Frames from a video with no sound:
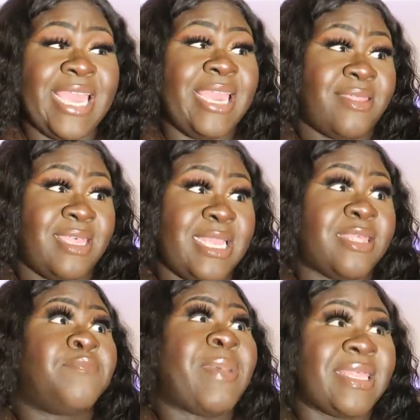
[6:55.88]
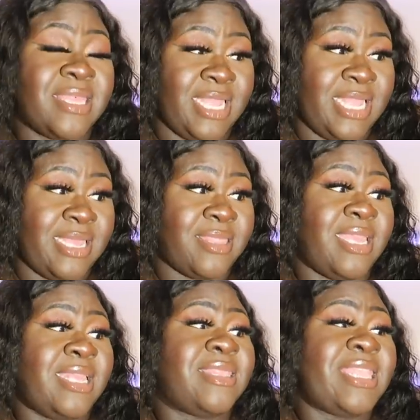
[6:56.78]
it's seen as masculine, it's
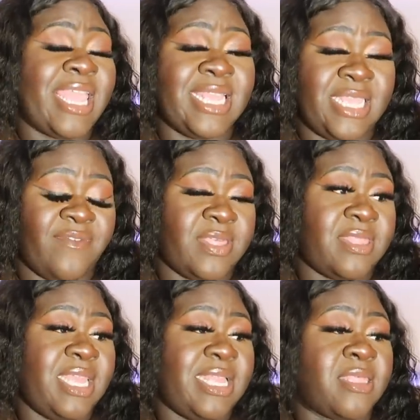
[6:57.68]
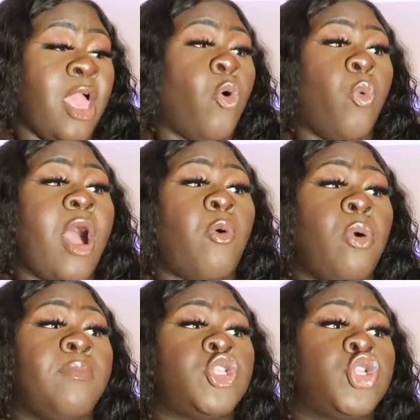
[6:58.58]
seen as negative, it's seen as what a
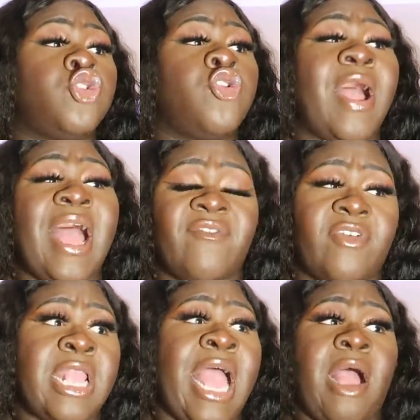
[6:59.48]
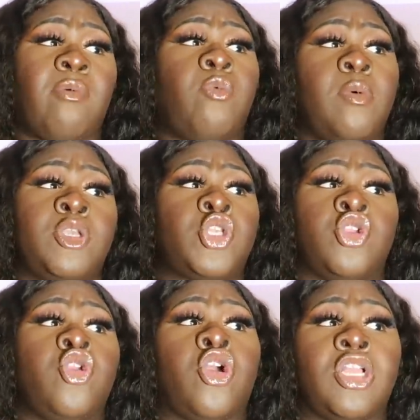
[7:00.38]
woman should not have and how a woman should not